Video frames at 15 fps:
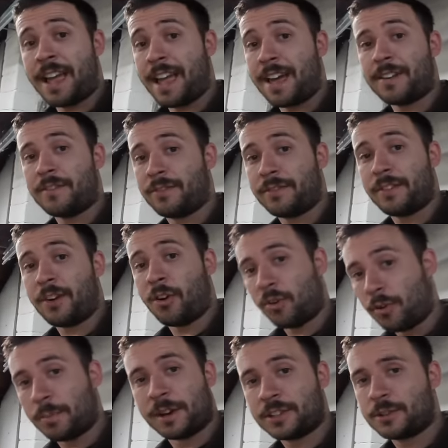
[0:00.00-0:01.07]
I had a
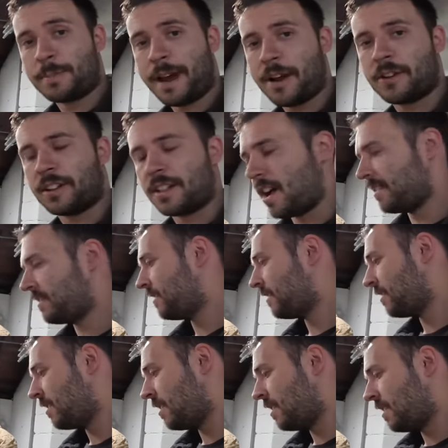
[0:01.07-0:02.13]
whole bunch of Power Glides.
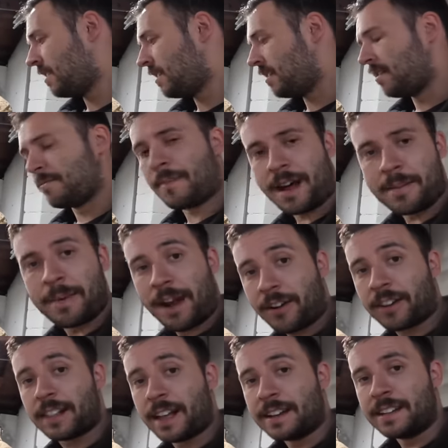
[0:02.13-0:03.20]
My
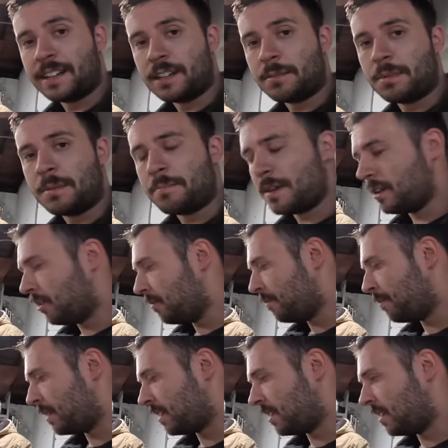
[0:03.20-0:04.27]
Power Glide needed to be
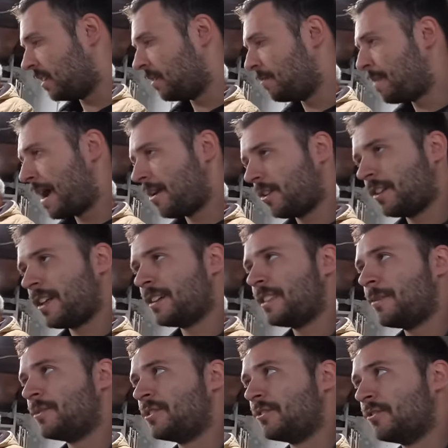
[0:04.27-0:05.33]
built, but the Power Glide
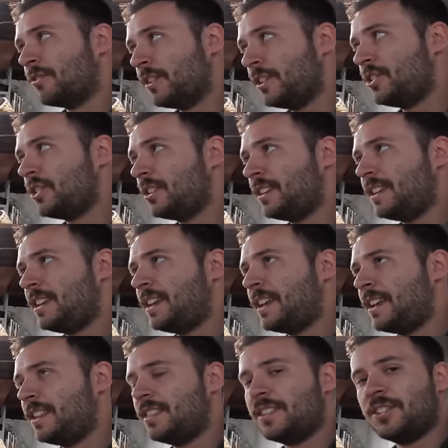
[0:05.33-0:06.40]
that was originally
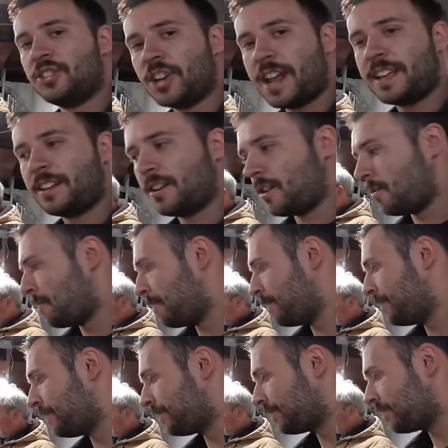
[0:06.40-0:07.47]
in the Janko,
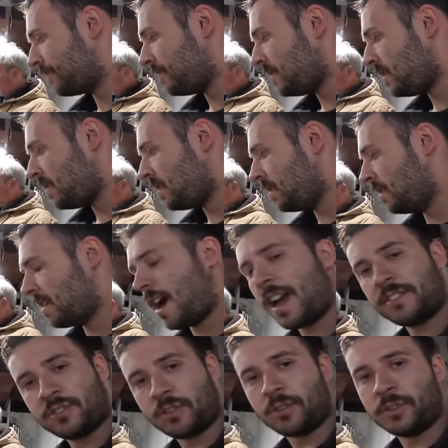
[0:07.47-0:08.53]

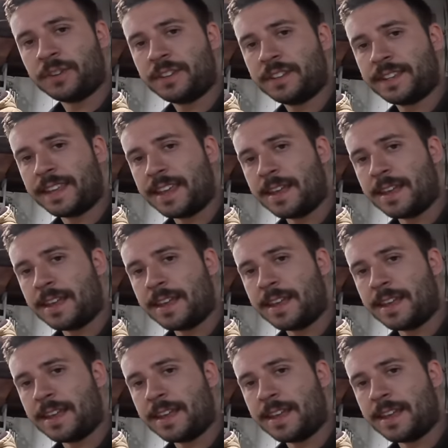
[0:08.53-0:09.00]
I sold to